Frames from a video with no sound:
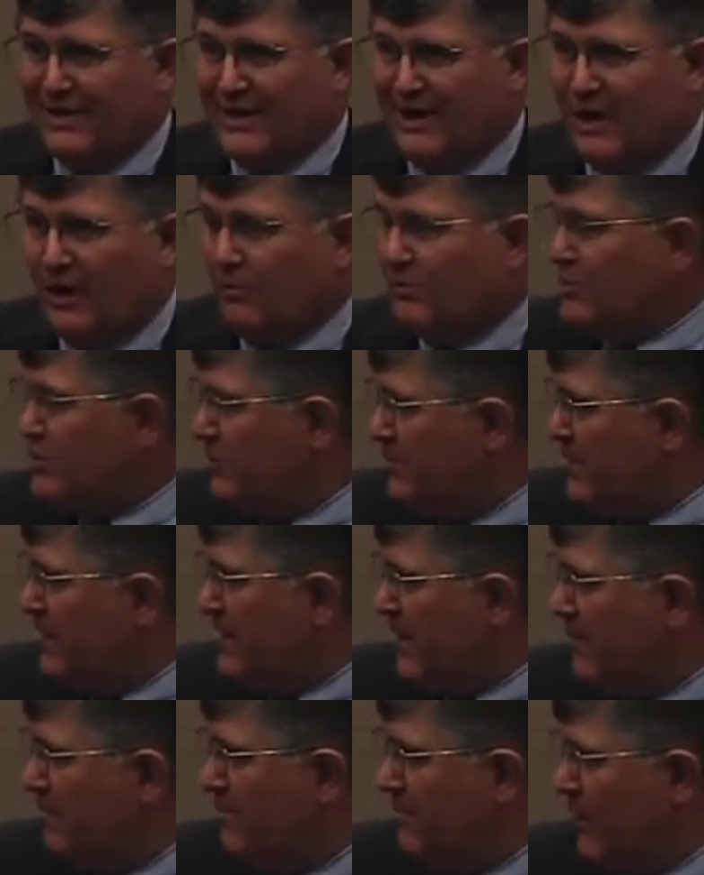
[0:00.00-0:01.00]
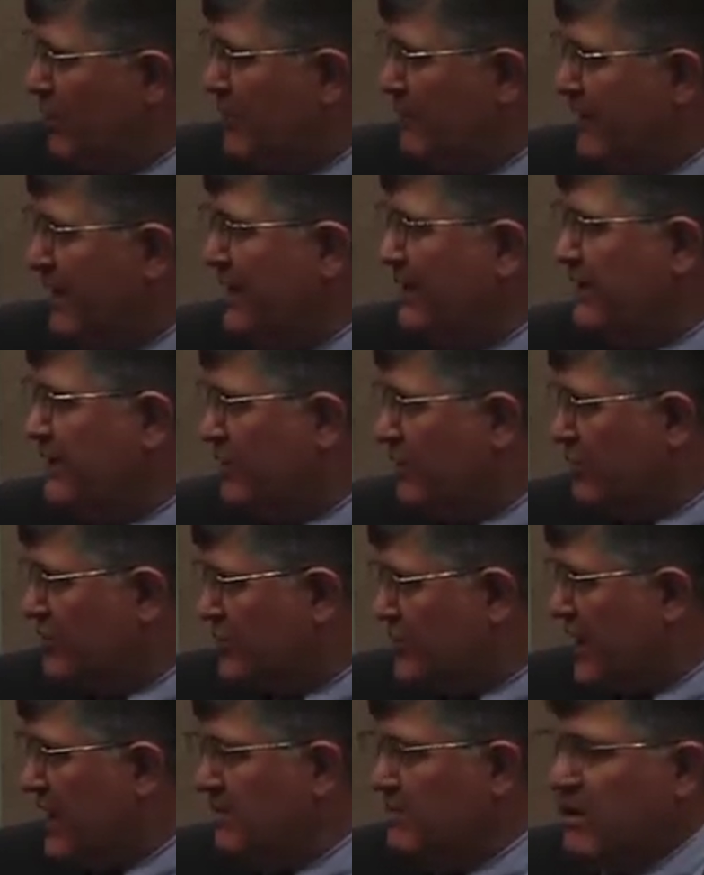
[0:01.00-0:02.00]
helps you become motivated or
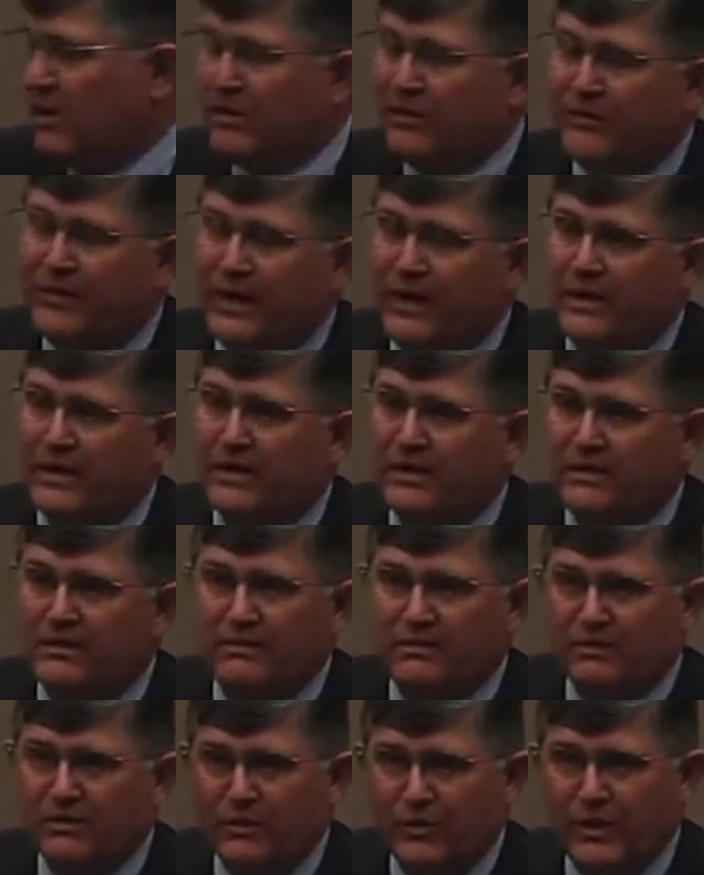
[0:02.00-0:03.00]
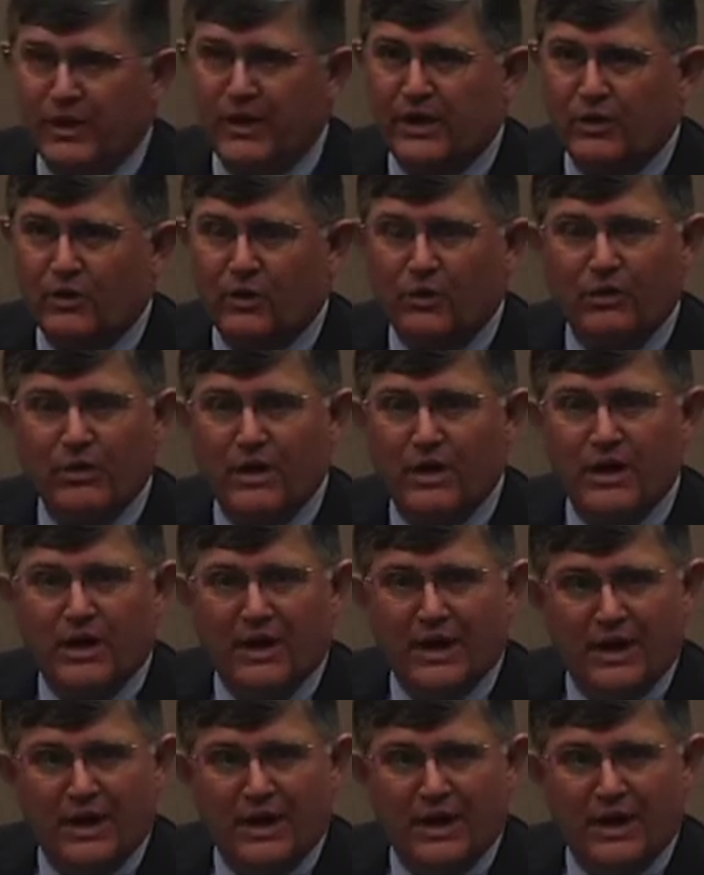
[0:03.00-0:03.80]
stay motivated, critical.